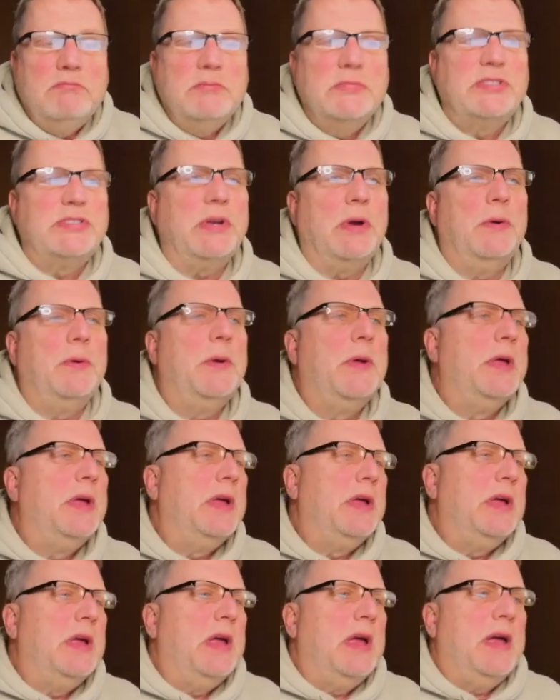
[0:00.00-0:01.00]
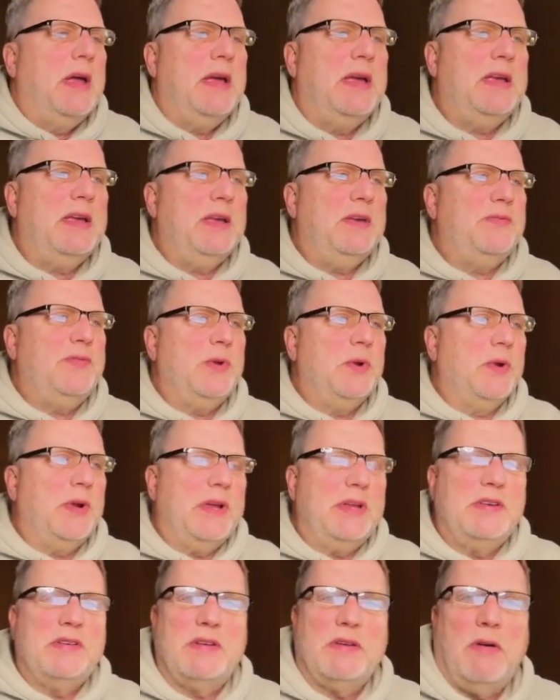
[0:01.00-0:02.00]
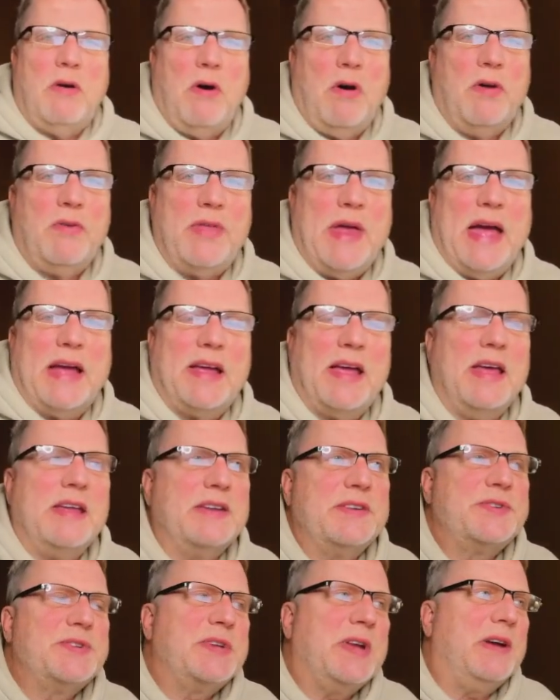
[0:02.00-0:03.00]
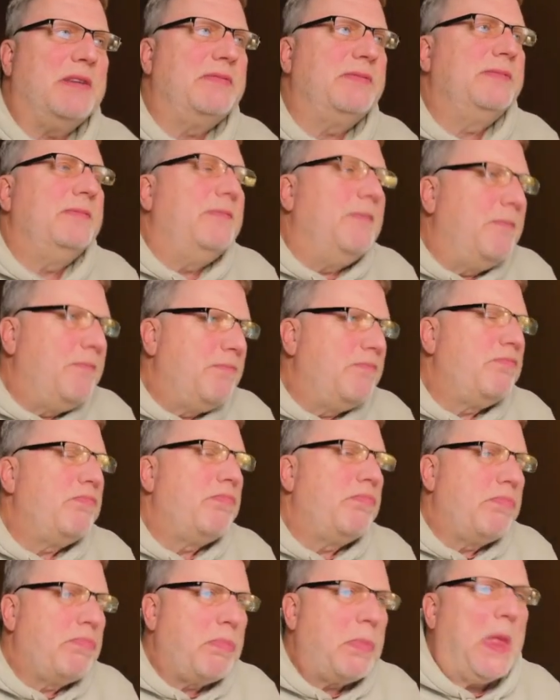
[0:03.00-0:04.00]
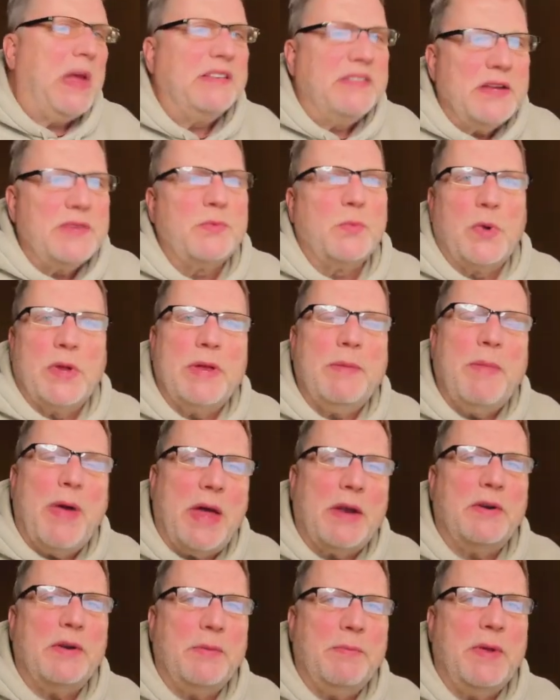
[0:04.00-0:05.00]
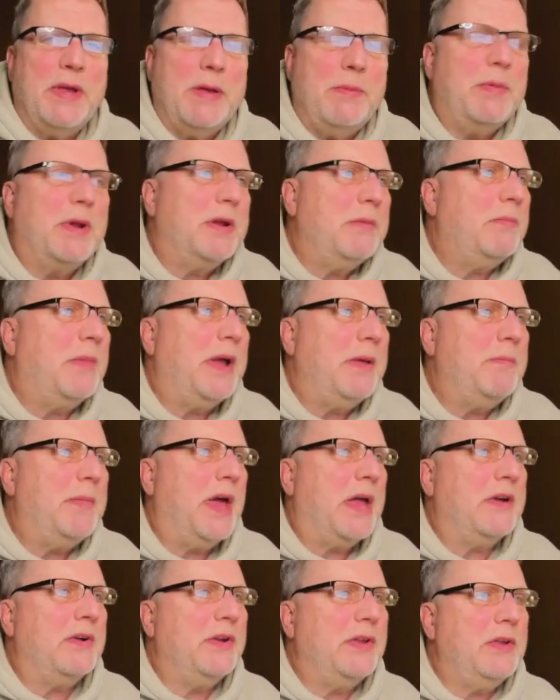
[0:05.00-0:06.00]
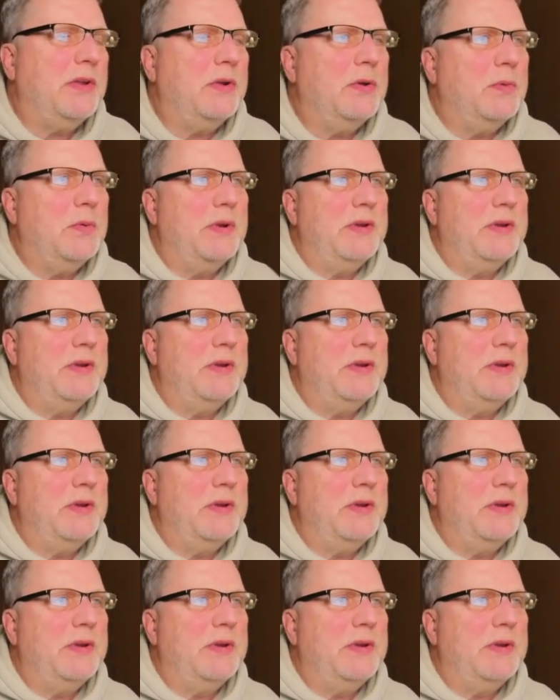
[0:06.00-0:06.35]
So if you're into all that kind of stuff, it doesn't really matter to me, but it might matter to you.